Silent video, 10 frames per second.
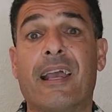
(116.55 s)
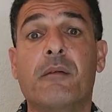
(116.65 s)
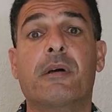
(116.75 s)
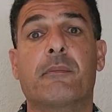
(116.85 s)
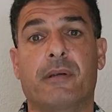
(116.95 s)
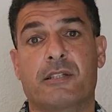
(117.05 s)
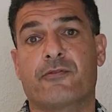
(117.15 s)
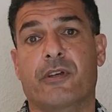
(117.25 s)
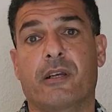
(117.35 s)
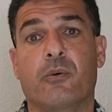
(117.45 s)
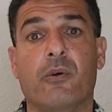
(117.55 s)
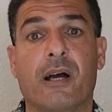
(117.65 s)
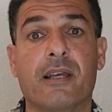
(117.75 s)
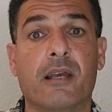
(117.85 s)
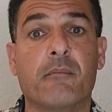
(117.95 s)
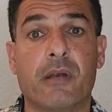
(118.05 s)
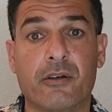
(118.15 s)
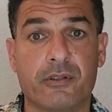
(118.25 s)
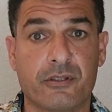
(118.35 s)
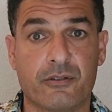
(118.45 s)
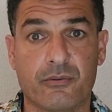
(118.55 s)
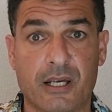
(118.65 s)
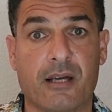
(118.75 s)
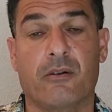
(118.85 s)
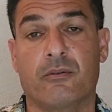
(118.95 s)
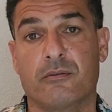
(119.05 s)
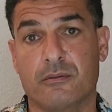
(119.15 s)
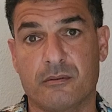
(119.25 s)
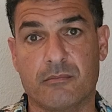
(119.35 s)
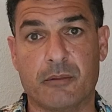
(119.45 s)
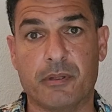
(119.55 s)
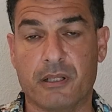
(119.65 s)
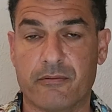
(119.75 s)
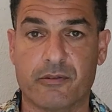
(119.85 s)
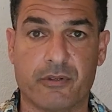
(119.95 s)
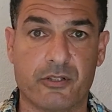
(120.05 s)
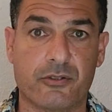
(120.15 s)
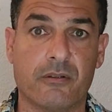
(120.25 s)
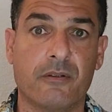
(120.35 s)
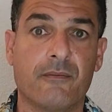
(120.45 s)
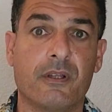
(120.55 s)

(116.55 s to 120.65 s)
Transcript: and my best friend, who I am married to now, my beloved Rachel.